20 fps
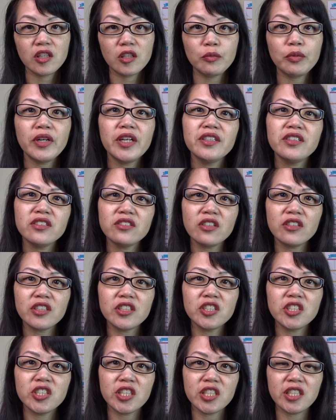The prices on
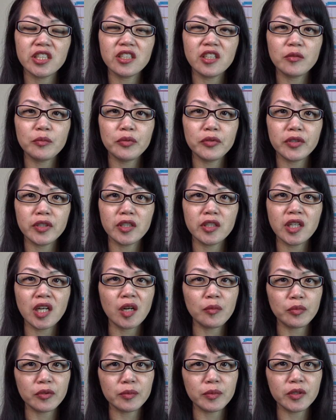a chicken are pretty
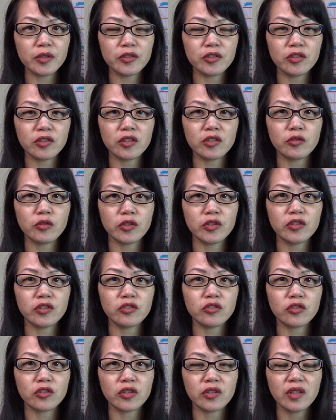comparable to the grocery
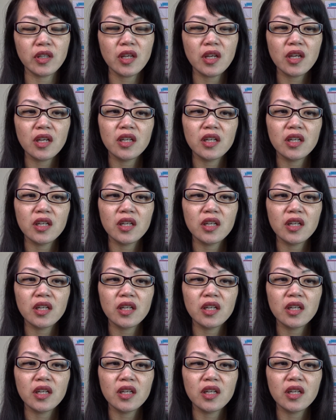store.